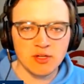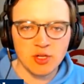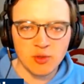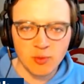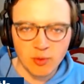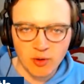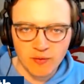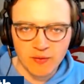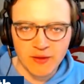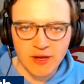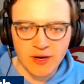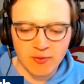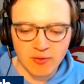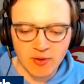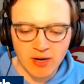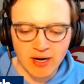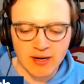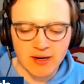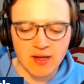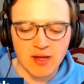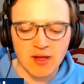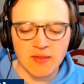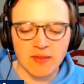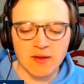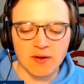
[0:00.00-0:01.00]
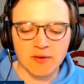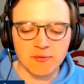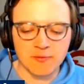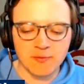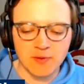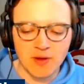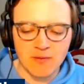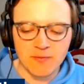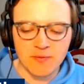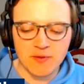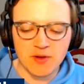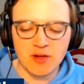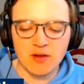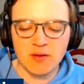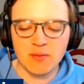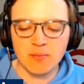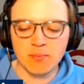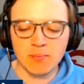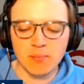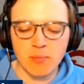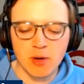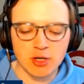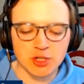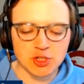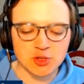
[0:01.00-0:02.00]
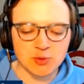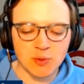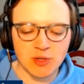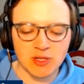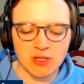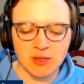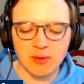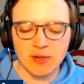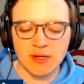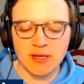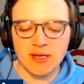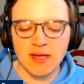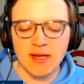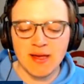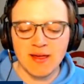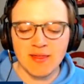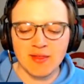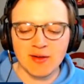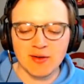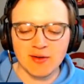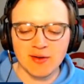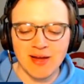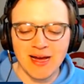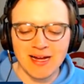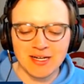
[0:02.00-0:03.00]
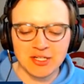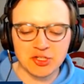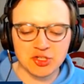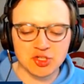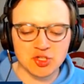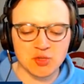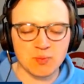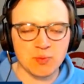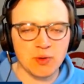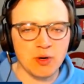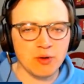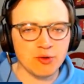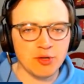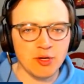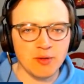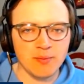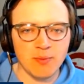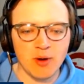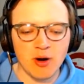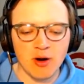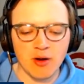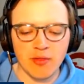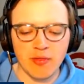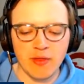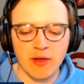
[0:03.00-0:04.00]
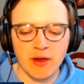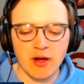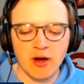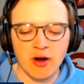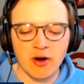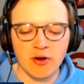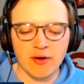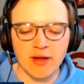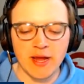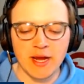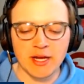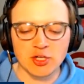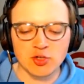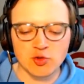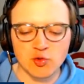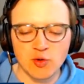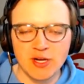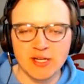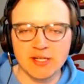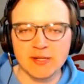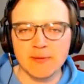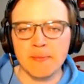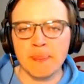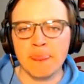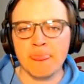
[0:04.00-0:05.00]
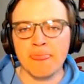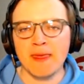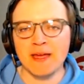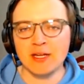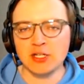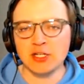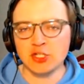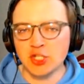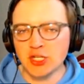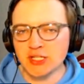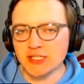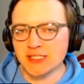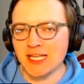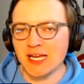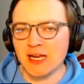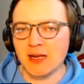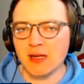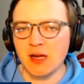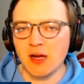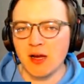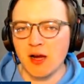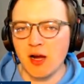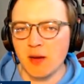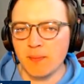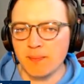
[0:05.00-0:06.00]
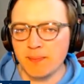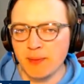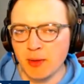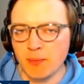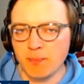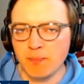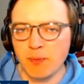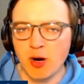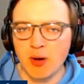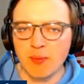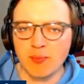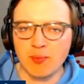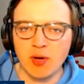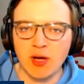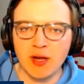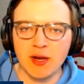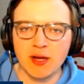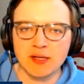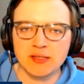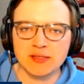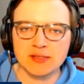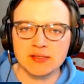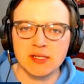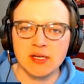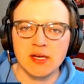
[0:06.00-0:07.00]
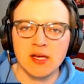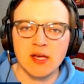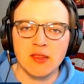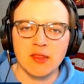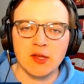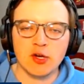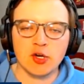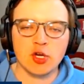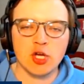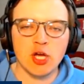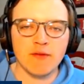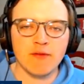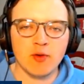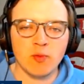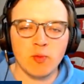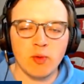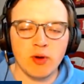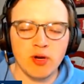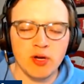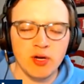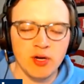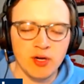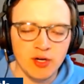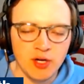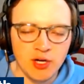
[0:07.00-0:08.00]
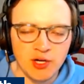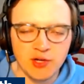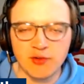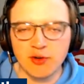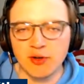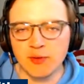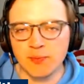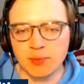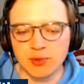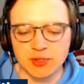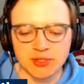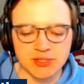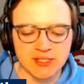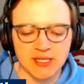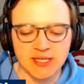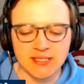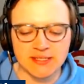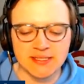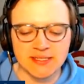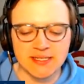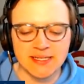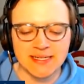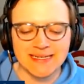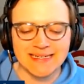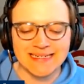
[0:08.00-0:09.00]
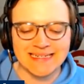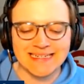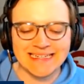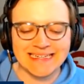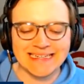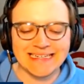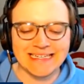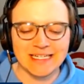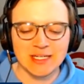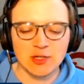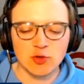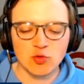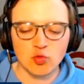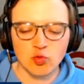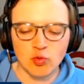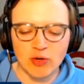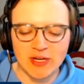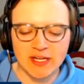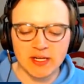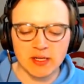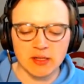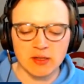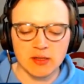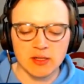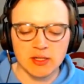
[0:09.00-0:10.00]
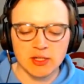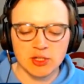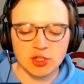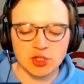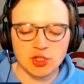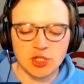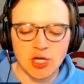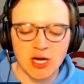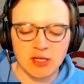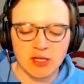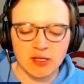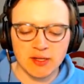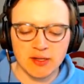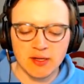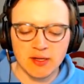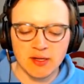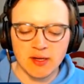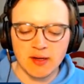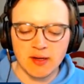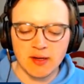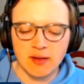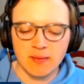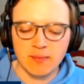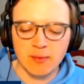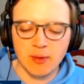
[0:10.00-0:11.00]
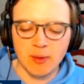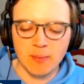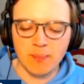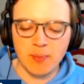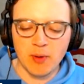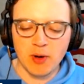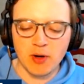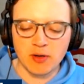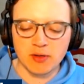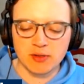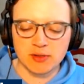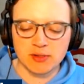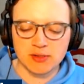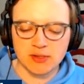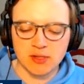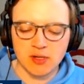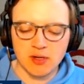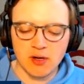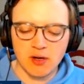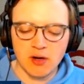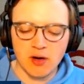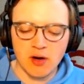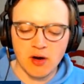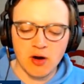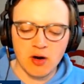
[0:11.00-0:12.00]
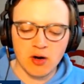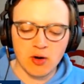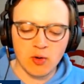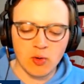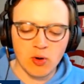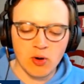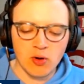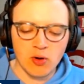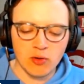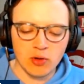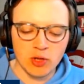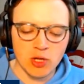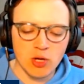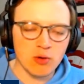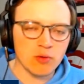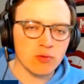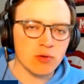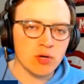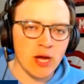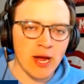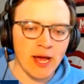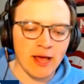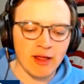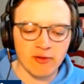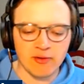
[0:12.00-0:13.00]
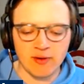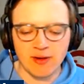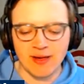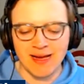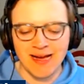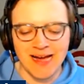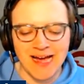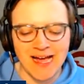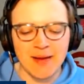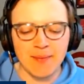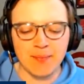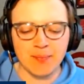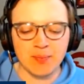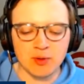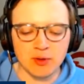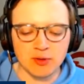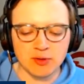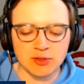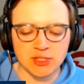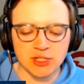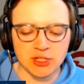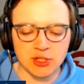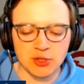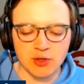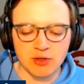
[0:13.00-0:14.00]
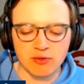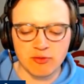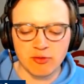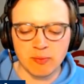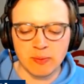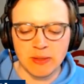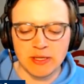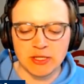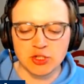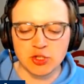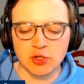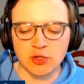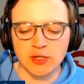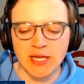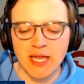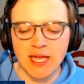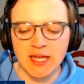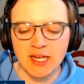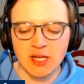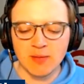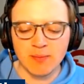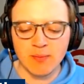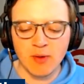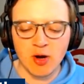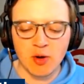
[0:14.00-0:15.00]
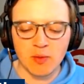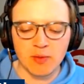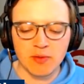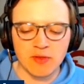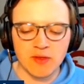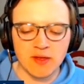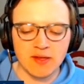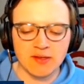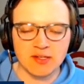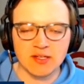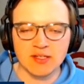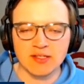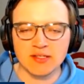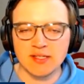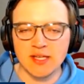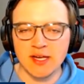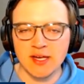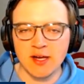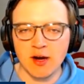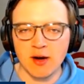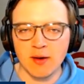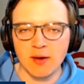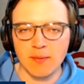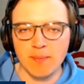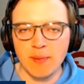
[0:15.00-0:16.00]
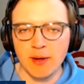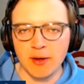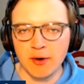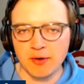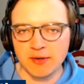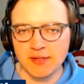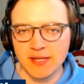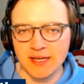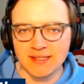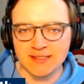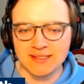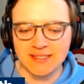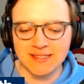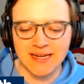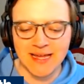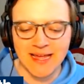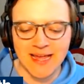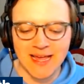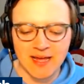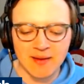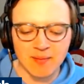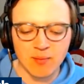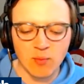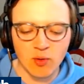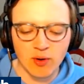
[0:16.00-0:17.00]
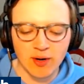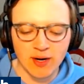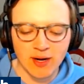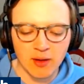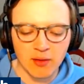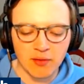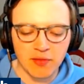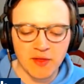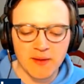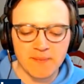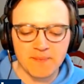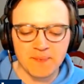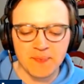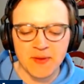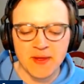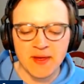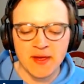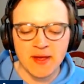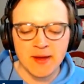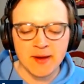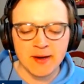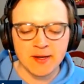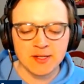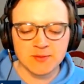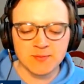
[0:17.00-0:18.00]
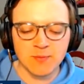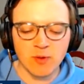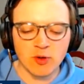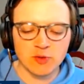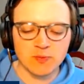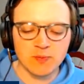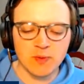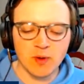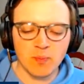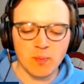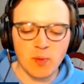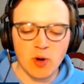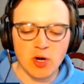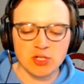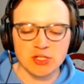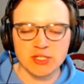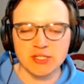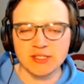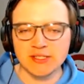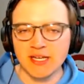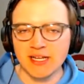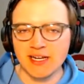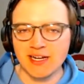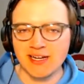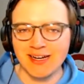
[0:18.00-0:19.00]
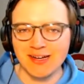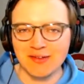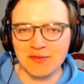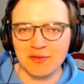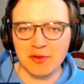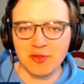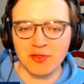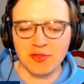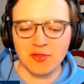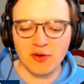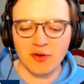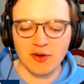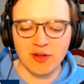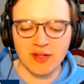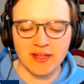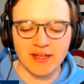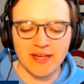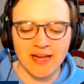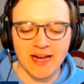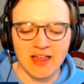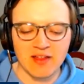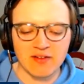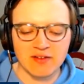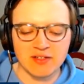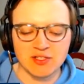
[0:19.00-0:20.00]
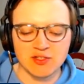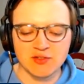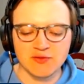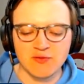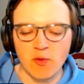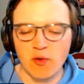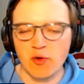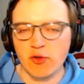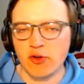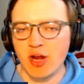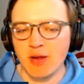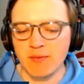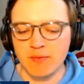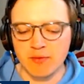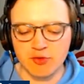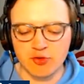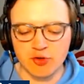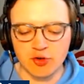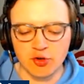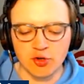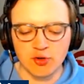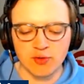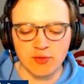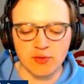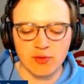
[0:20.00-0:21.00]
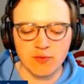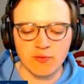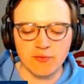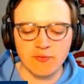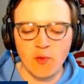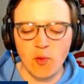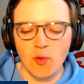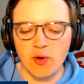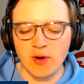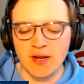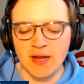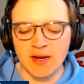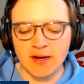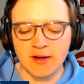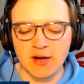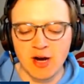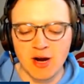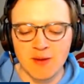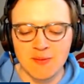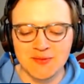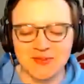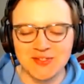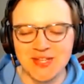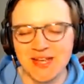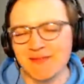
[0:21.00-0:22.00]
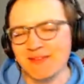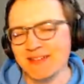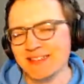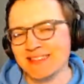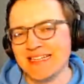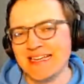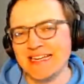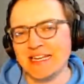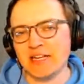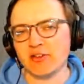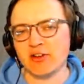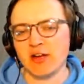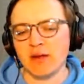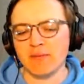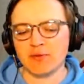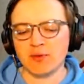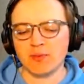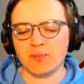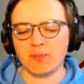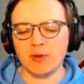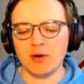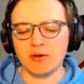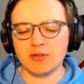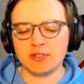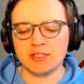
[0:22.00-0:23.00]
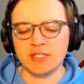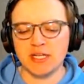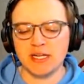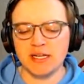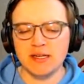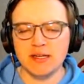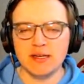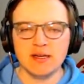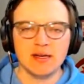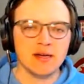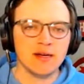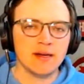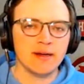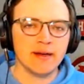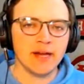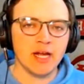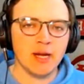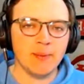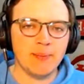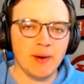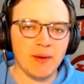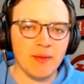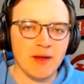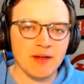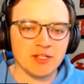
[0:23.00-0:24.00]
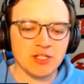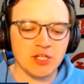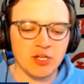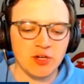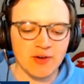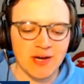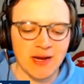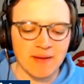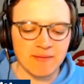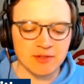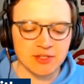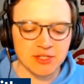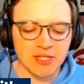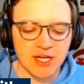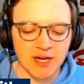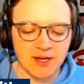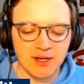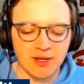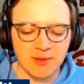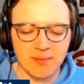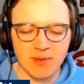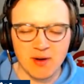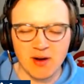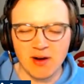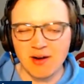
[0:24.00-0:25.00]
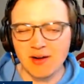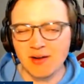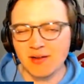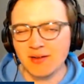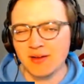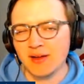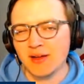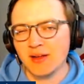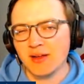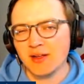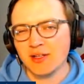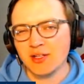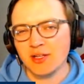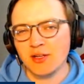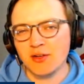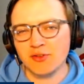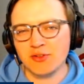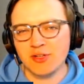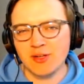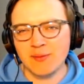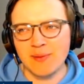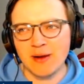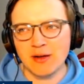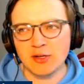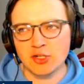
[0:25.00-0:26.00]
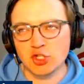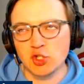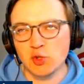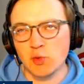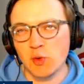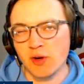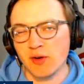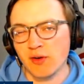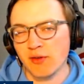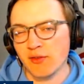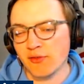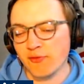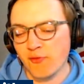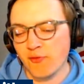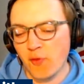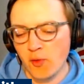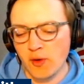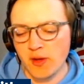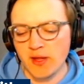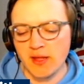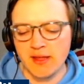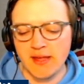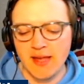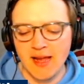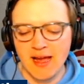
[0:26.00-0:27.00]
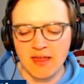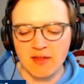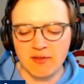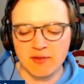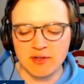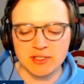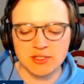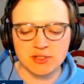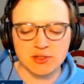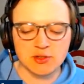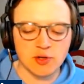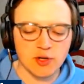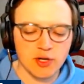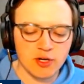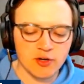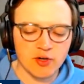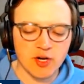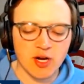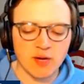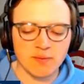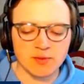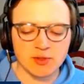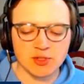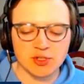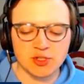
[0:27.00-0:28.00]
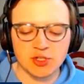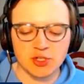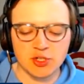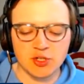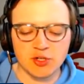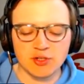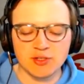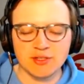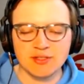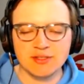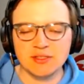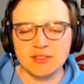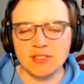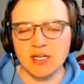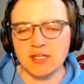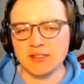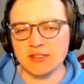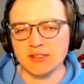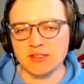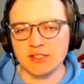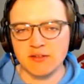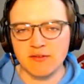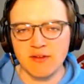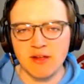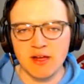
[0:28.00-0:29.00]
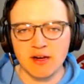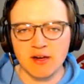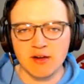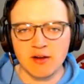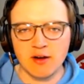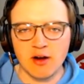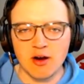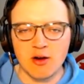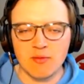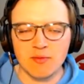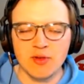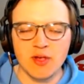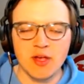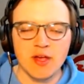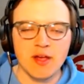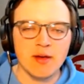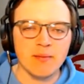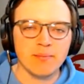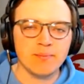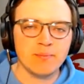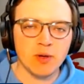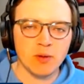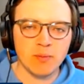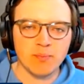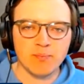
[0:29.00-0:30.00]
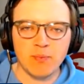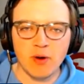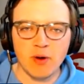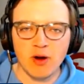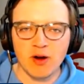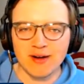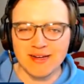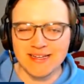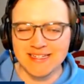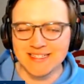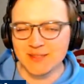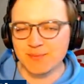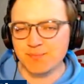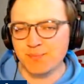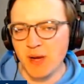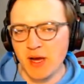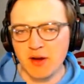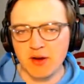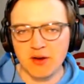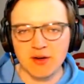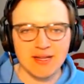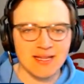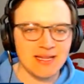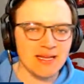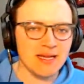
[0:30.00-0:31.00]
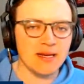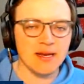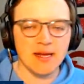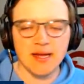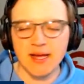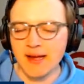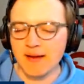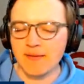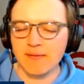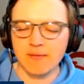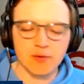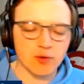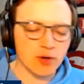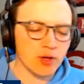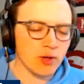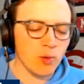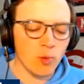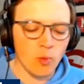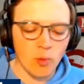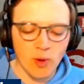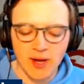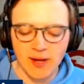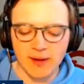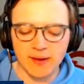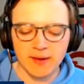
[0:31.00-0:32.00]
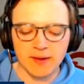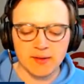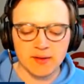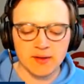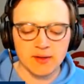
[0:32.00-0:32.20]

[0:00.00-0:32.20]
You heard that right. They're fluffy, marshmallowy. They're not just a protein bar. They are a treat. And just like Built Bar products, they're covered 100% in real chocolate. Built Bars are low calorie, high protein. You can replace your candy bar with these because they are better tasting and more healthy. Because most Built Bars contain 130 calories, 4 grams of sugar, 4 net carbs, 17 grams of protein. Compare that to your average candy bar, usually about 240 calories, 30 grams of sugar, dozens of net carbs. Built Bar is better in every way.